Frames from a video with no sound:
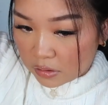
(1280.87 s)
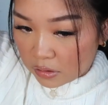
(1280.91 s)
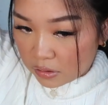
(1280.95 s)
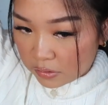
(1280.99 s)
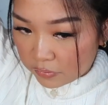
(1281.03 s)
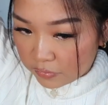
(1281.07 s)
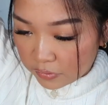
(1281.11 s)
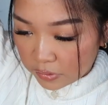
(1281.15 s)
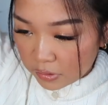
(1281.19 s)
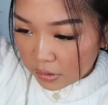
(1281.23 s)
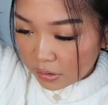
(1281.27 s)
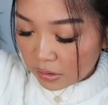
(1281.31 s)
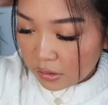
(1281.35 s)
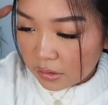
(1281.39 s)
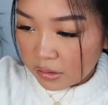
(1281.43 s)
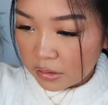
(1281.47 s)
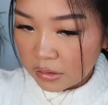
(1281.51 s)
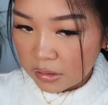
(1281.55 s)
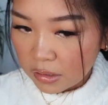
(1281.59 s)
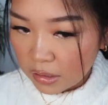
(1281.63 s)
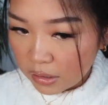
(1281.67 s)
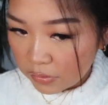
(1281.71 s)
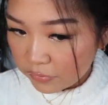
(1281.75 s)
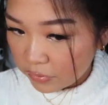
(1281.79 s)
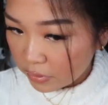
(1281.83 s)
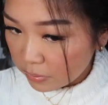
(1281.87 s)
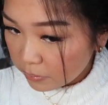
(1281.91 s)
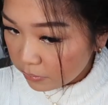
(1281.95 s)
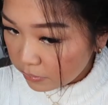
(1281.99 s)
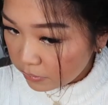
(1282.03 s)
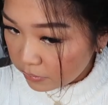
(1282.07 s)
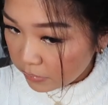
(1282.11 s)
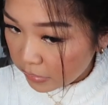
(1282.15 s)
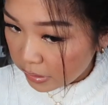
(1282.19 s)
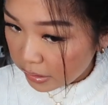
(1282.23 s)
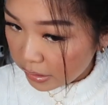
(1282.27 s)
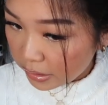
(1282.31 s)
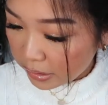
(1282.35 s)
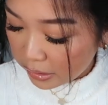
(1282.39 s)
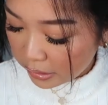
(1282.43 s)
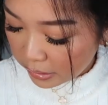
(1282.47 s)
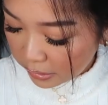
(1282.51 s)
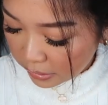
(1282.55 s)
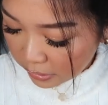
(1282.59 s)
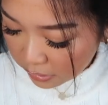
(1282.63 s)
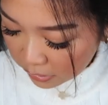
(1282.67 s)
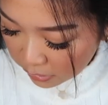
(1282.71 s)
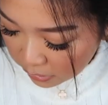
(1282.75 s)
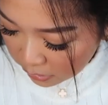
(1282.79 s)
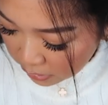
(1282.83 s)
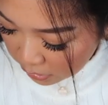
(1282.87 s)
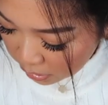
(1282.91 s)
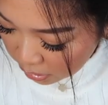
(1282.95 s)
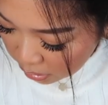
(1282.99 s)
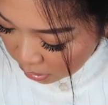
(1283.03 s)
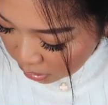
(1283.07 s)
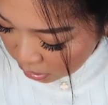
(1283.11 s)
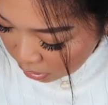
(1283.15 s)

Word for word: I feel like having my hair,